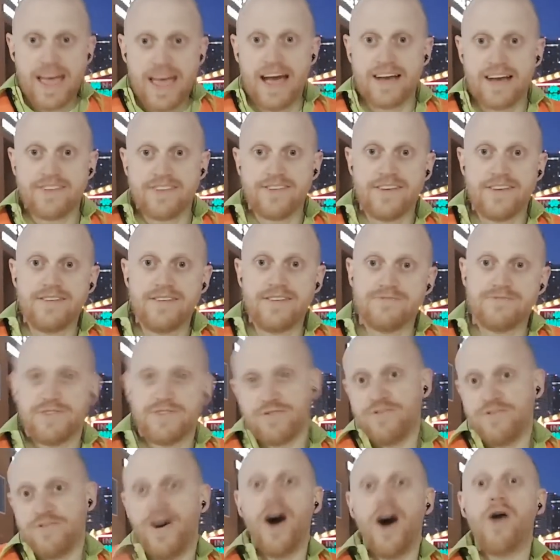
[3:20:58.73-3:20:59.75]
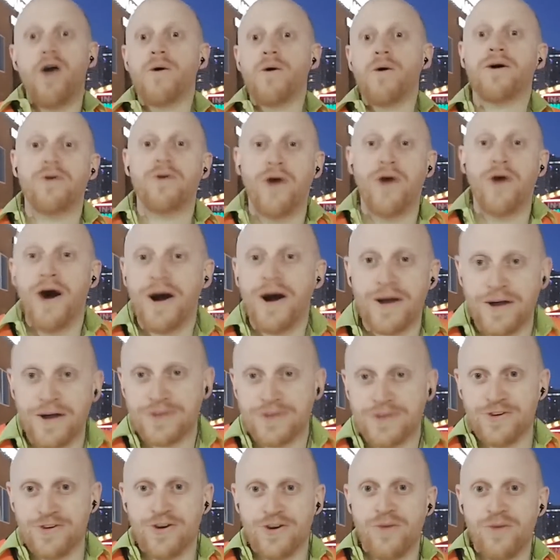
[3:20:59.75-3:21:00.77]
exit. If you're following along
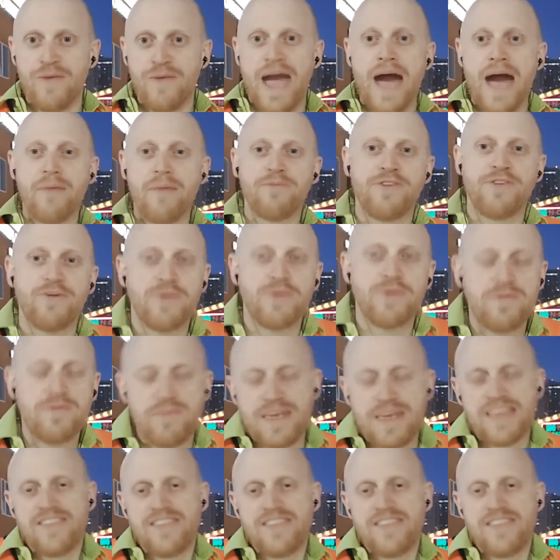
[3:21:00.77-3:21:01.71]
on Google Maps, it would be